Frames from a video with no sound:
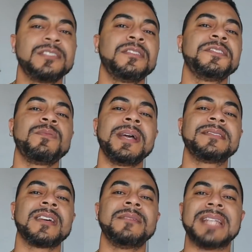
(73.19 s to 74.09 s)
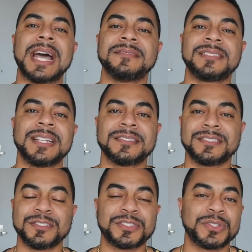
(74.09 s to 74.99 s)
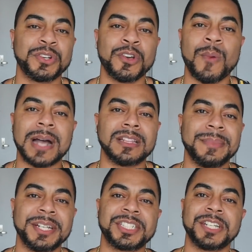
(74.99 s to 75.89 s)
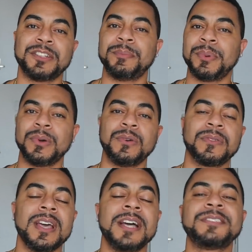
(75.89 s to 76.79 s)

So the twins come downstairs in the studio while LaMisha in the booth.